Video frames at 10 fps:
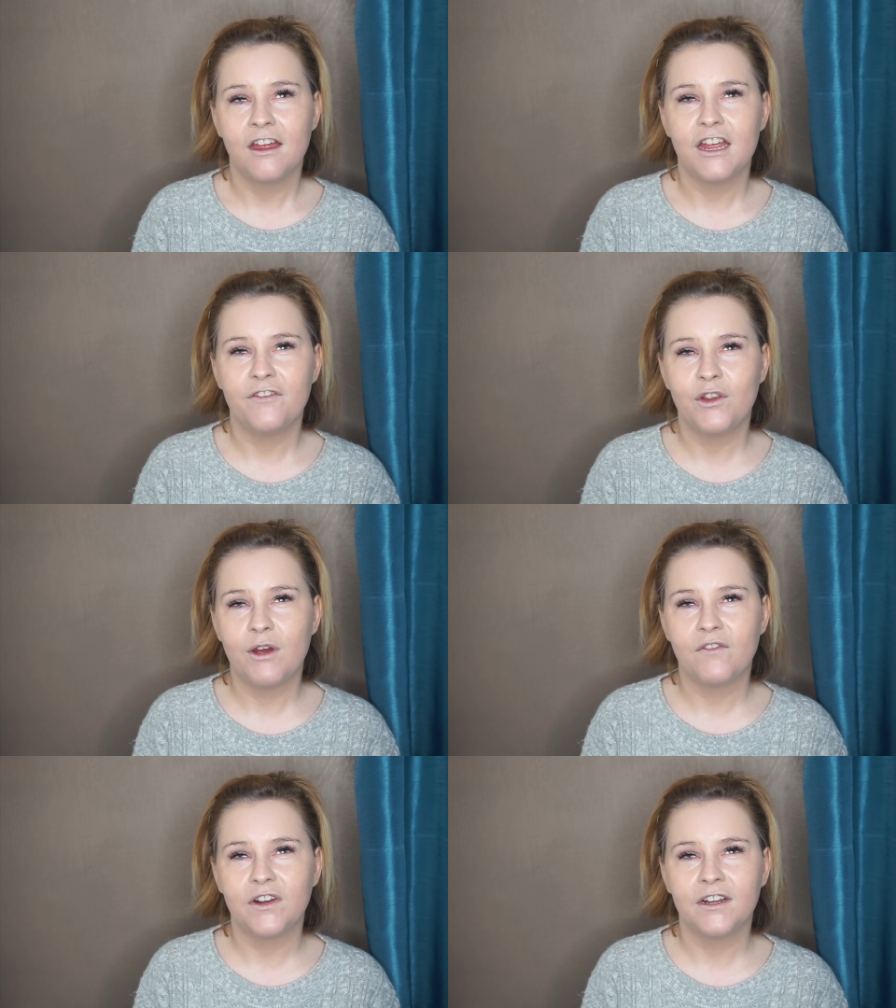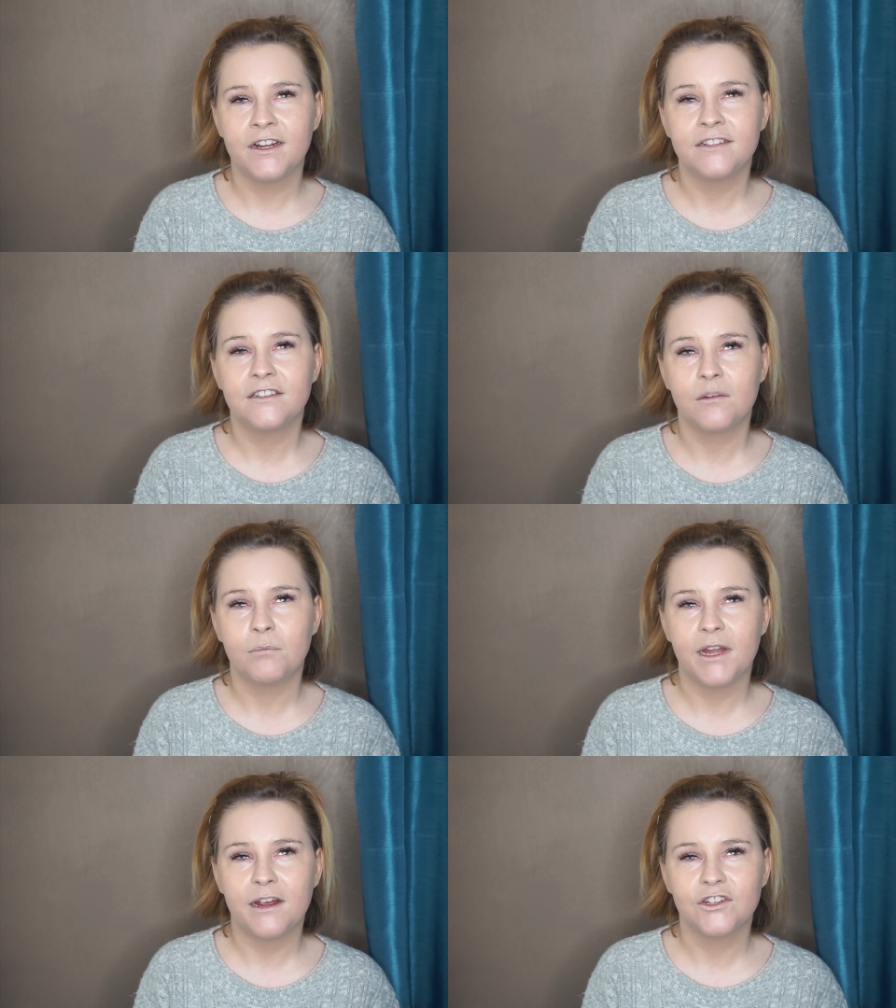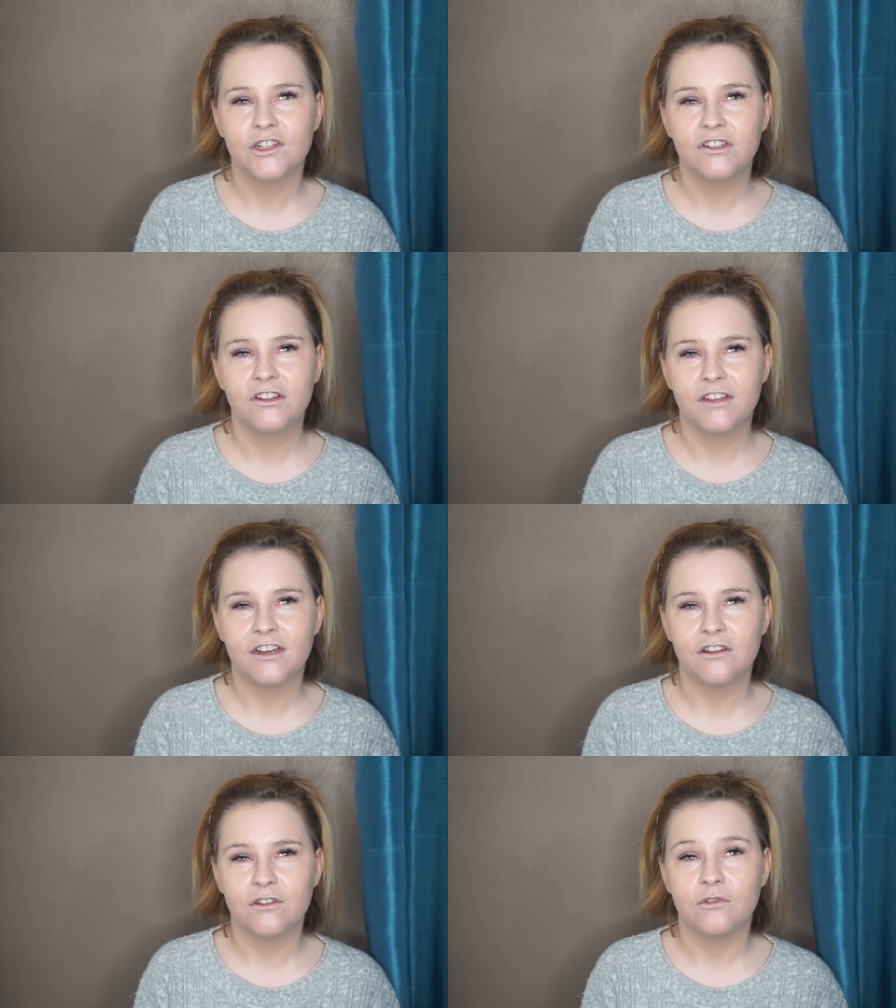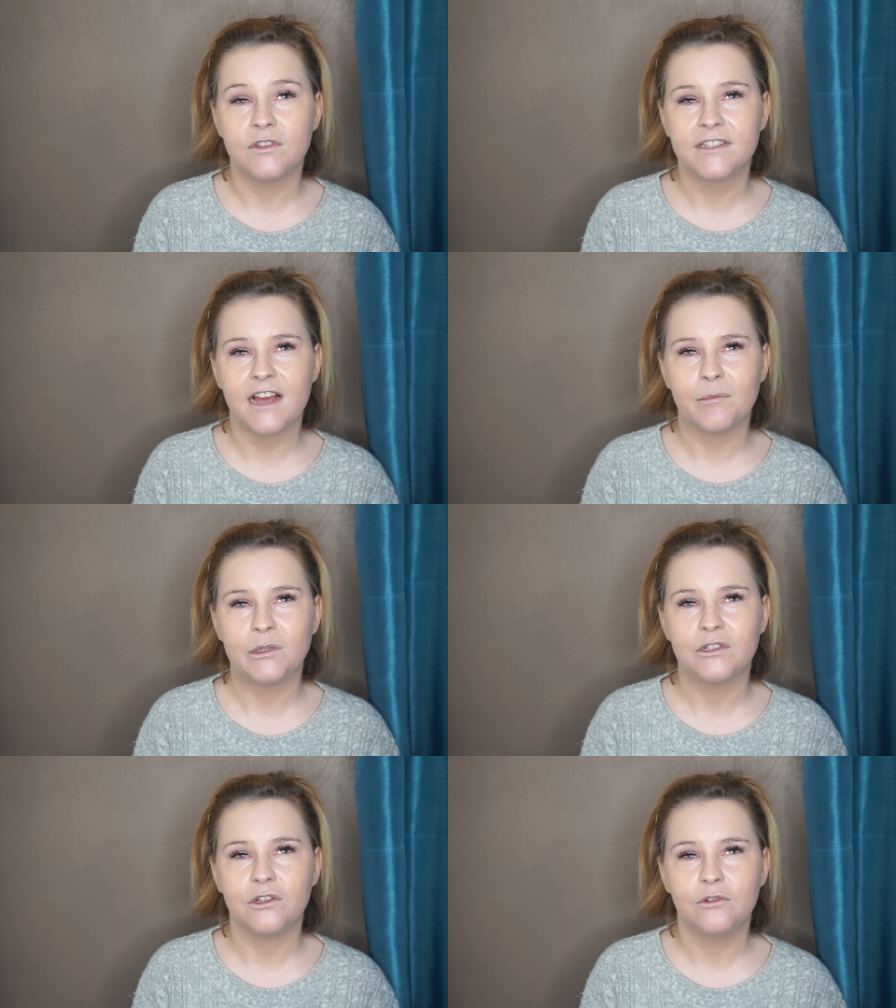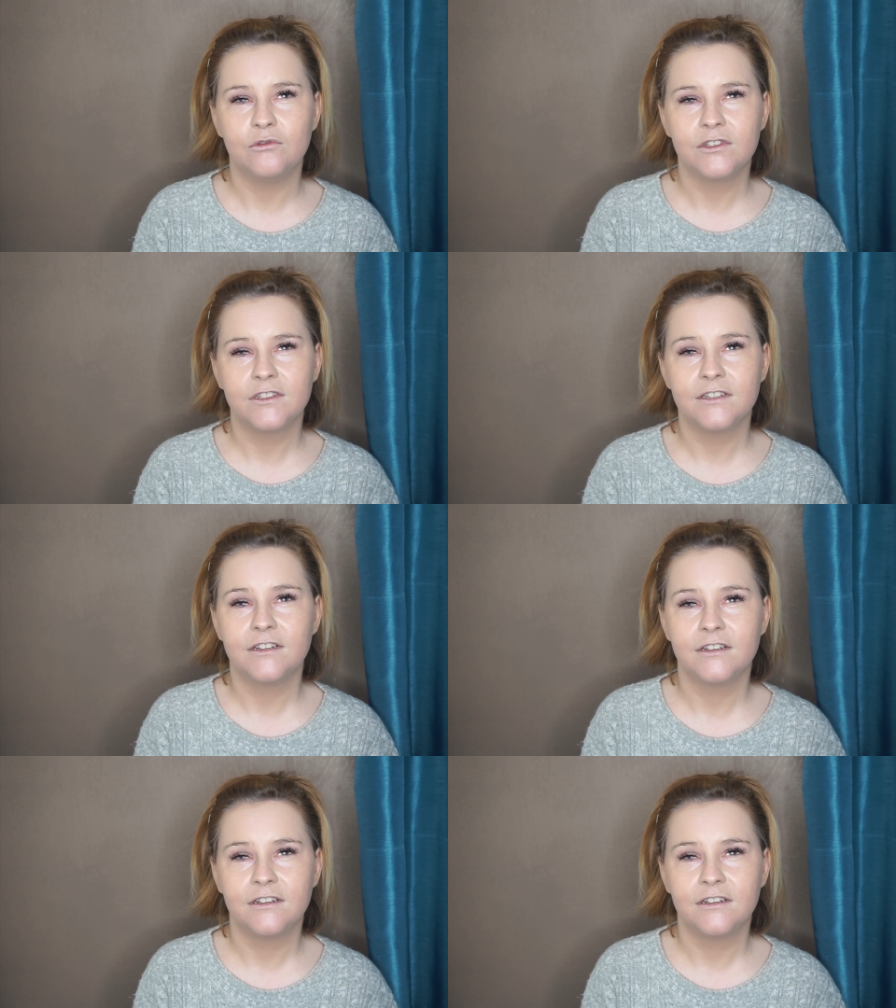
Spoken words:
If you have a light complexion, then use salmon tones.